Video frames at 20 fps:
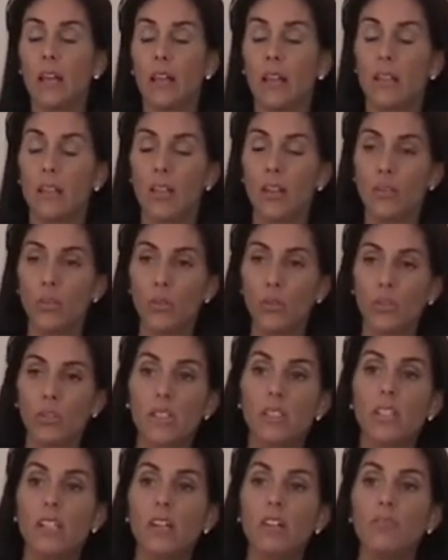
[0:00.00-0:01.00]
Now, the
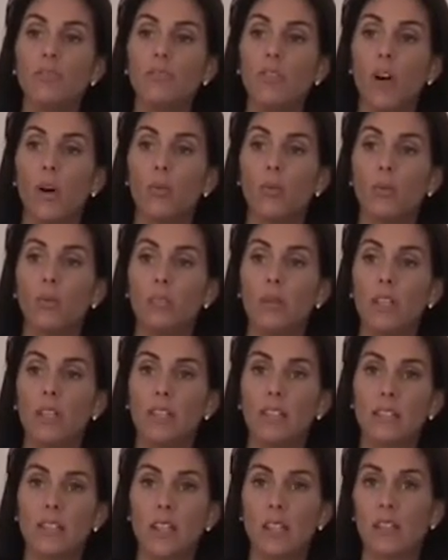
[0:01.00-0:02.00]
only downfall would
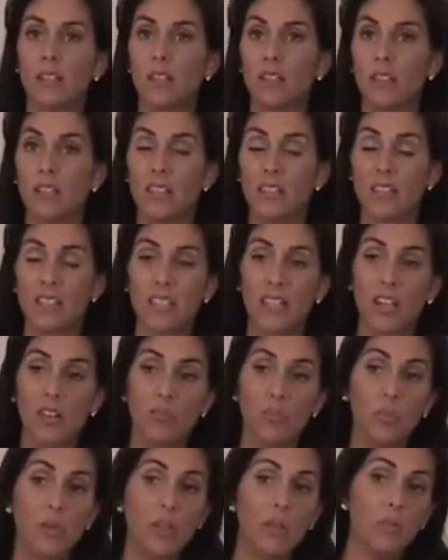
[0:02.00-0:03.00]
be is that instead
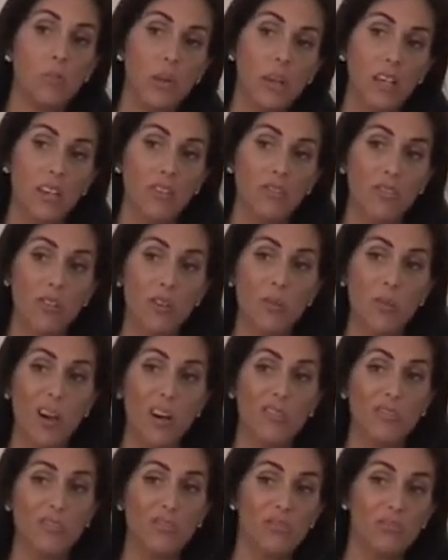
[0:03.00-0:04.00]
of being pink for
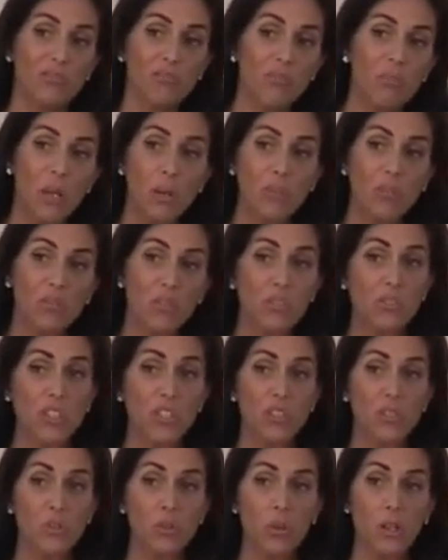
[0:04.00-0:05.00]
about maybe
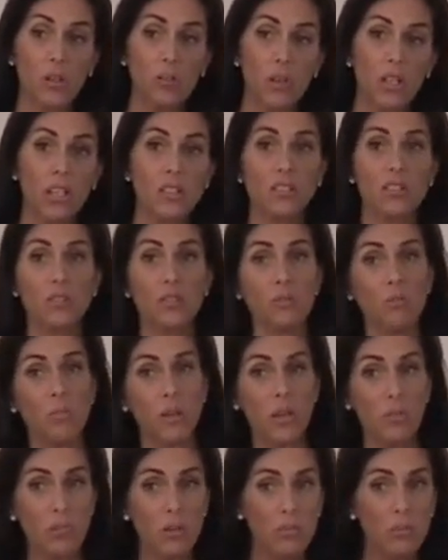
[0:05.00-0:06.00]
15 to 20 minutes. They
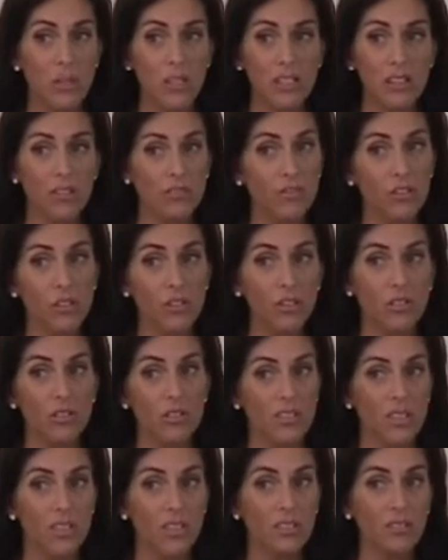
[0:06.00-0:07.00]
might be pink for,
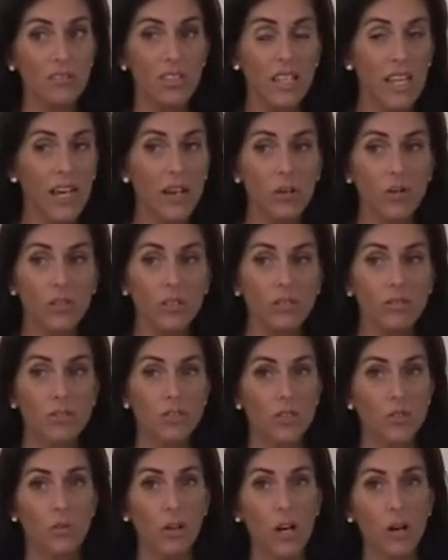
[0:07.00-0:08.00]
an hour,
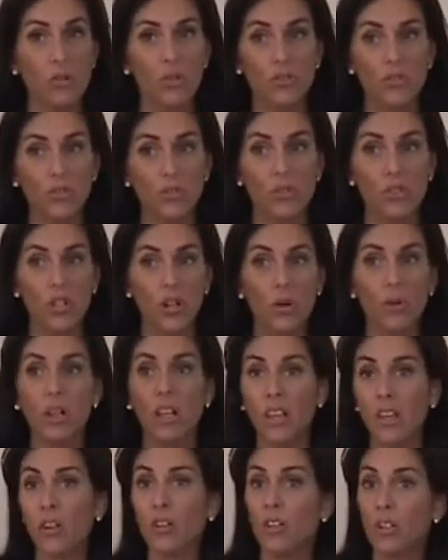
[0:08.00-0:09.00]
2 hours or so,
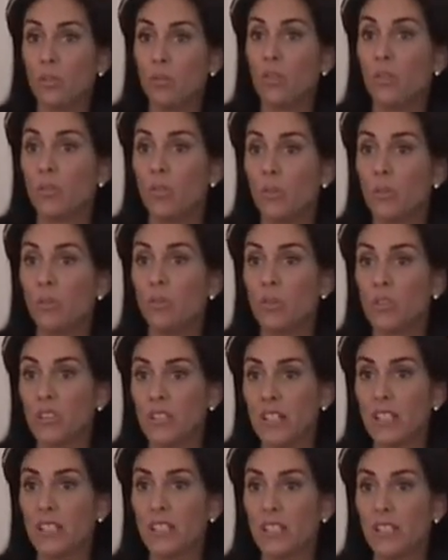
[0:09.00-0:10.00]
and they're going to be a little bit more
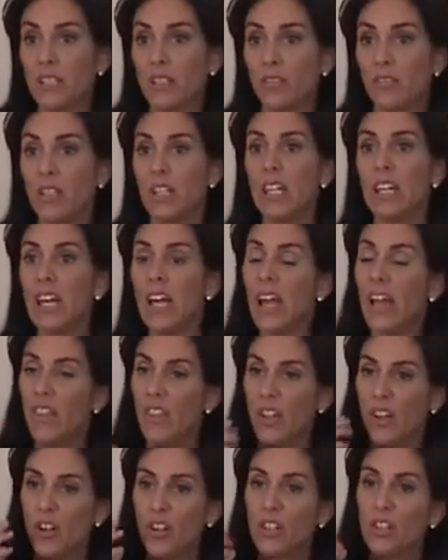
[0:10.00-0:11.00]
sensitive. And
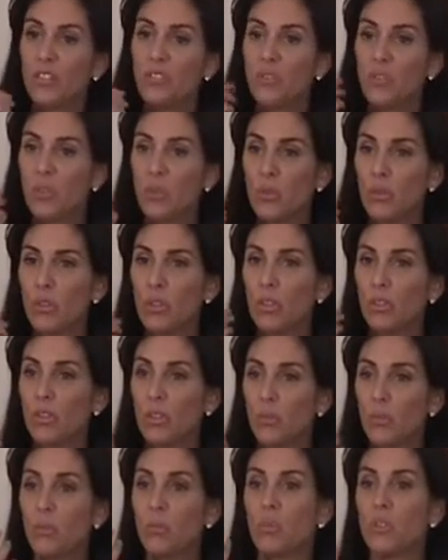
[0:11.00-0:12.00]
they are going to feel a
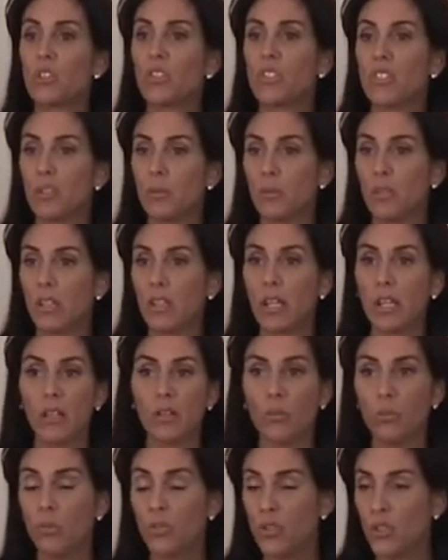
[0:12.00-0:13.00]
little bit more
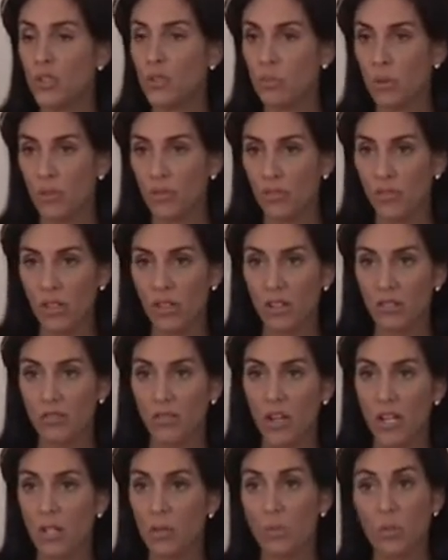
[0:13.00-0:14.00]
stimulated, which is perfectly
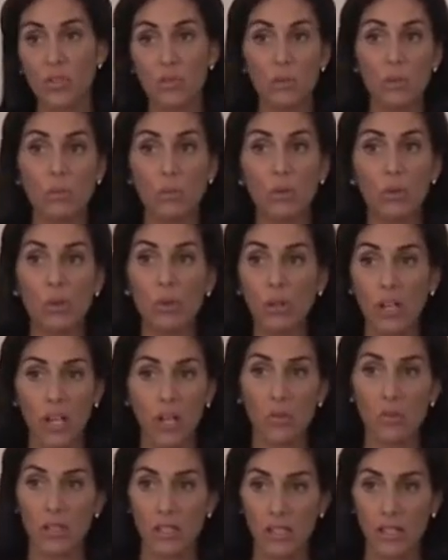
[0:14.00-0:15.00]
fine, and most people are
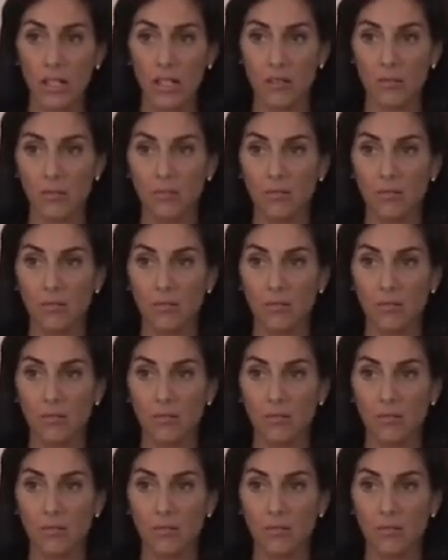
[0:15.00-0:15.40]
okay with that.